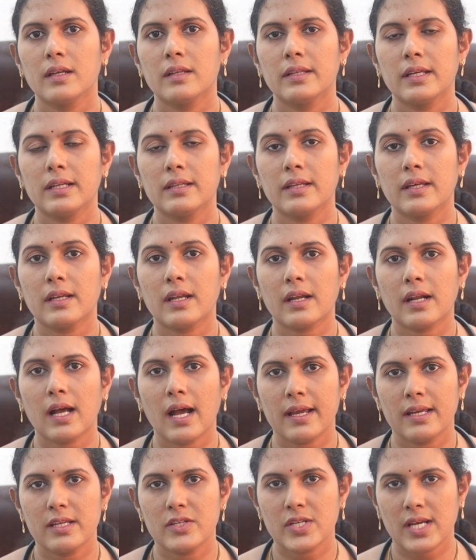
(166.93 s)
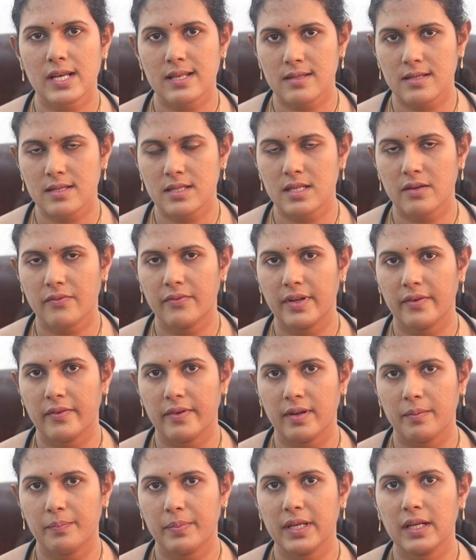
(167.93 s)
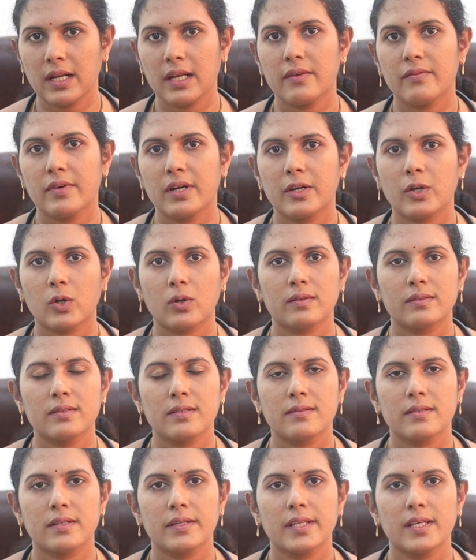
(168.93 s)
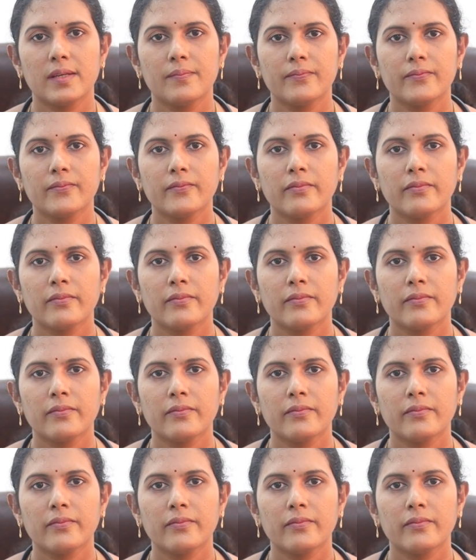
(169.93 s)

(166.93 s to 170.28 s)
then there are high chances of developing liver toxicity,